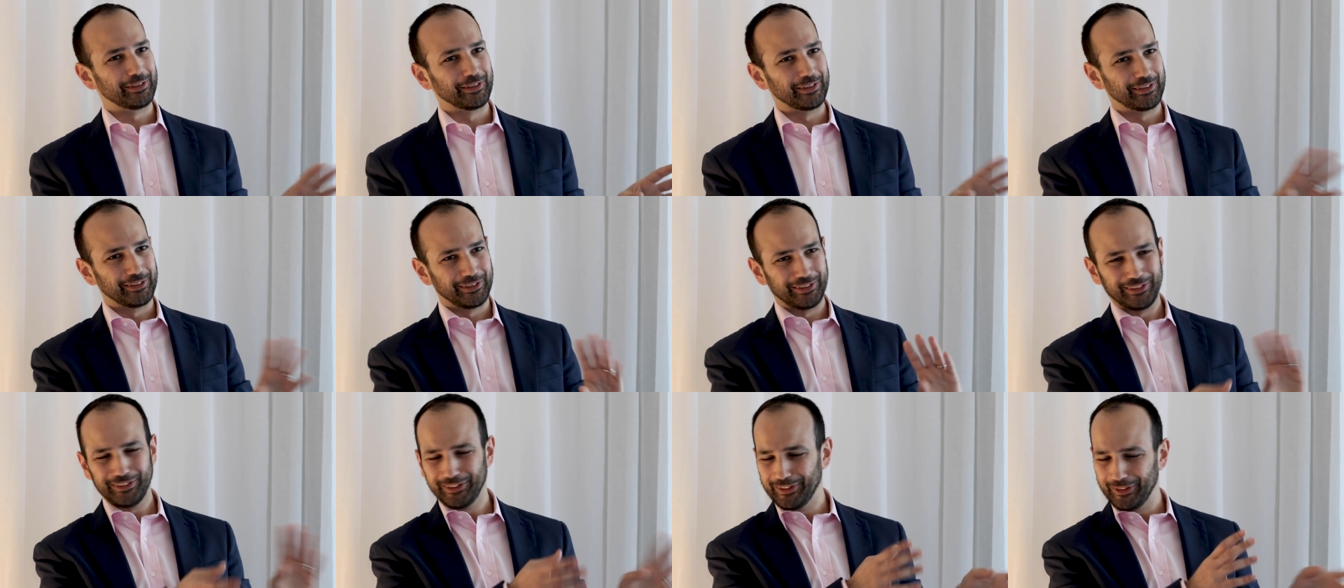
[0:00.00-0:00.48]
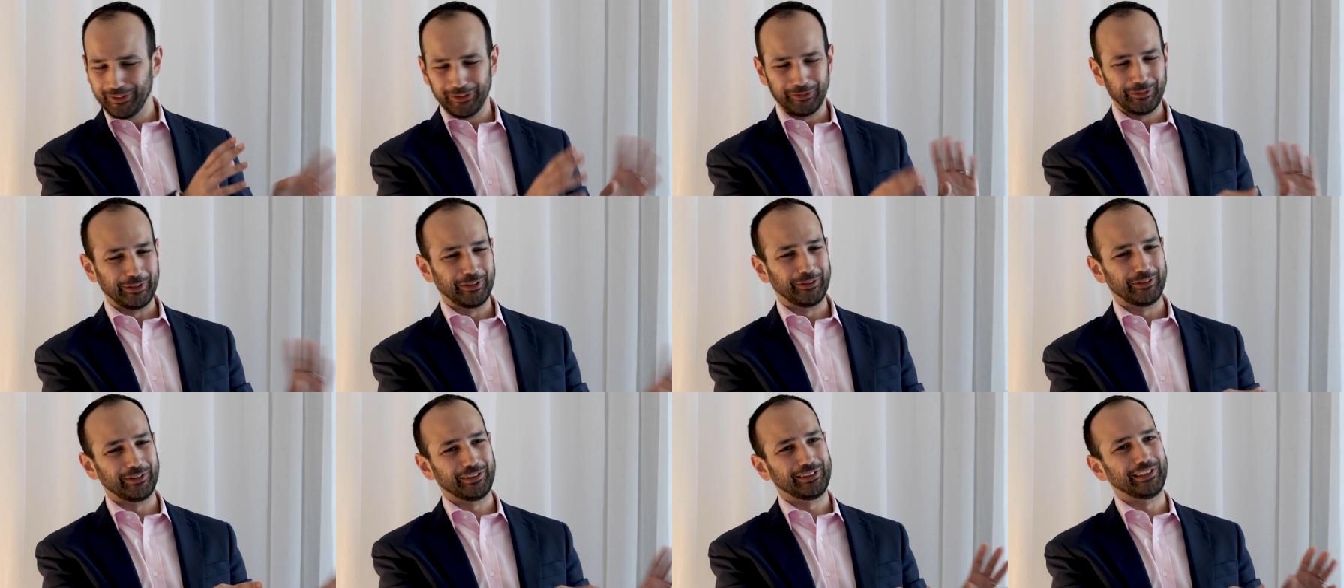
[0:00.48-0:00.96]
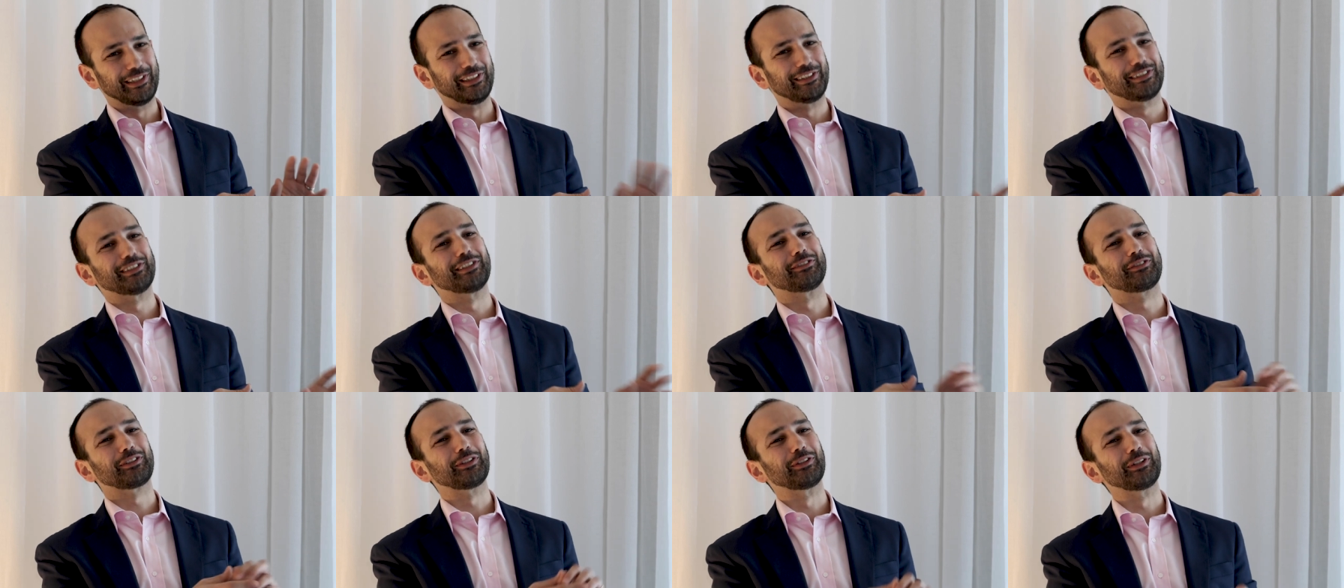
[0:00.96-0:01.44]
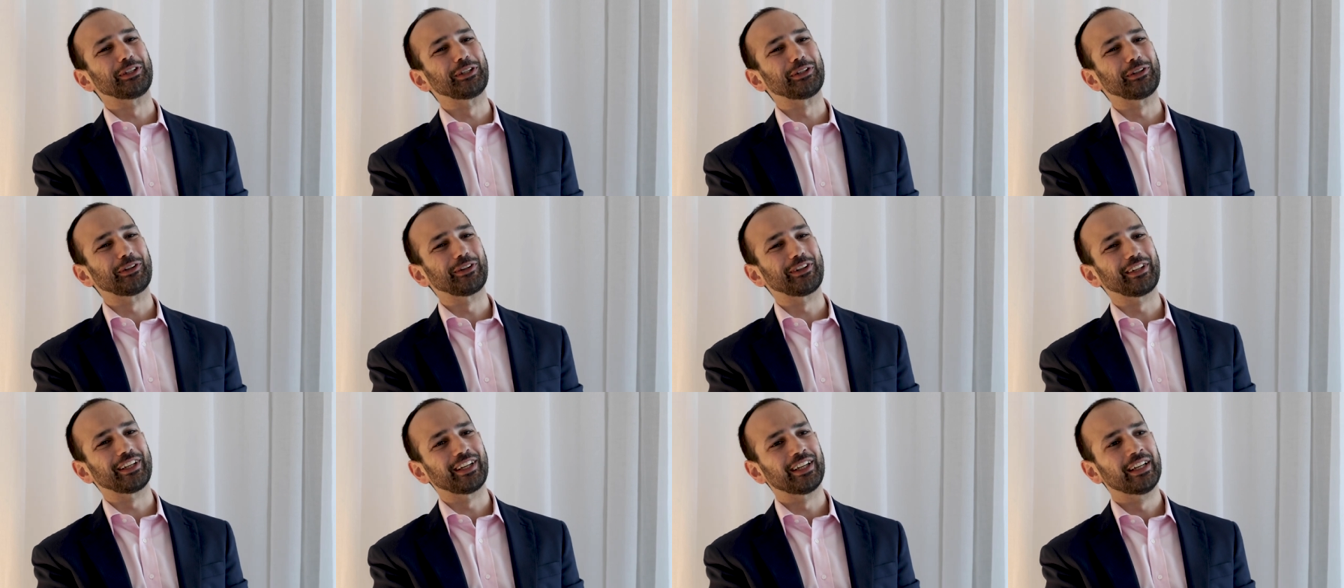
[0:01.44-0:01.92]
So there's a lot of interesting stuff going
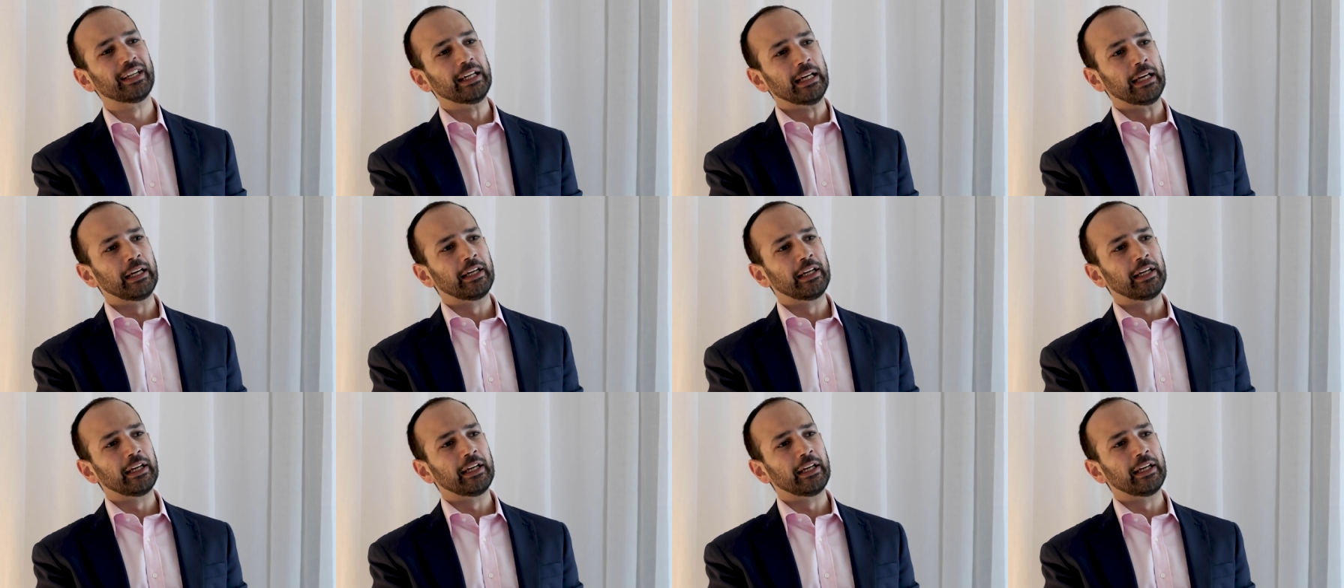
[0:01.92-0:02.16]
on there.